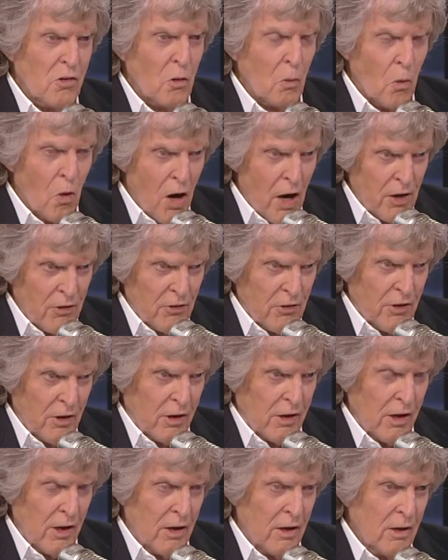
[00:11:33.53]
you watch
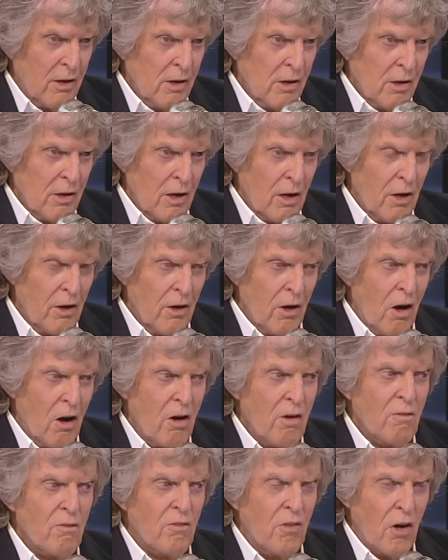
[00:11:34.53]
to get an
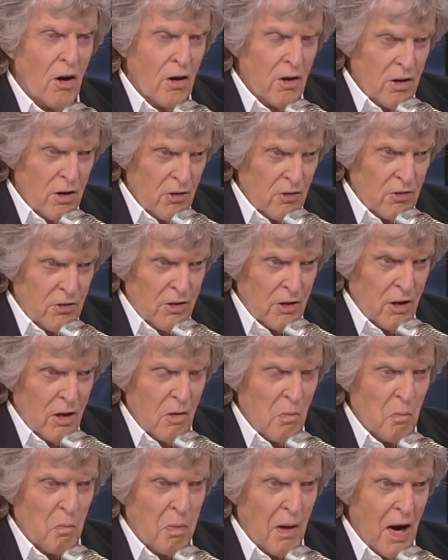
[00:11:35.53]
unvarnished,
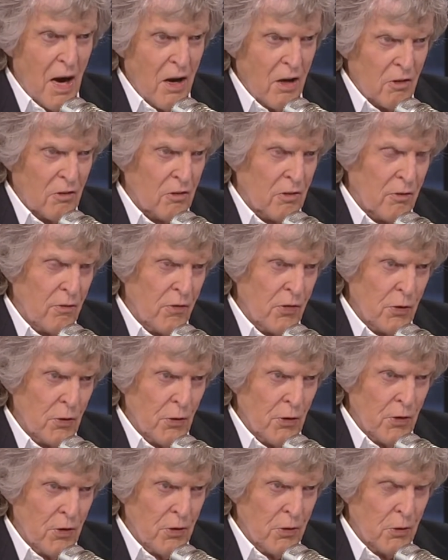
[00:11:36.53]
unbiased view
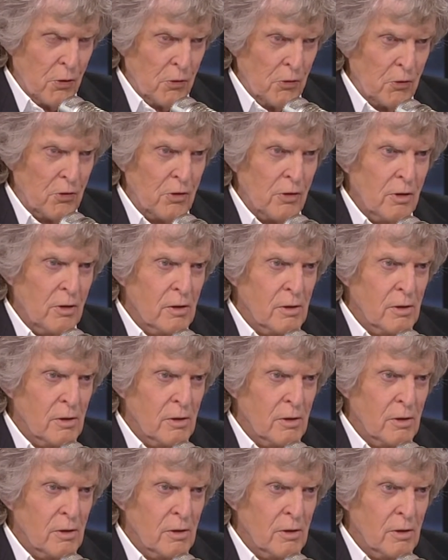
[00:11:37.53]
of the news?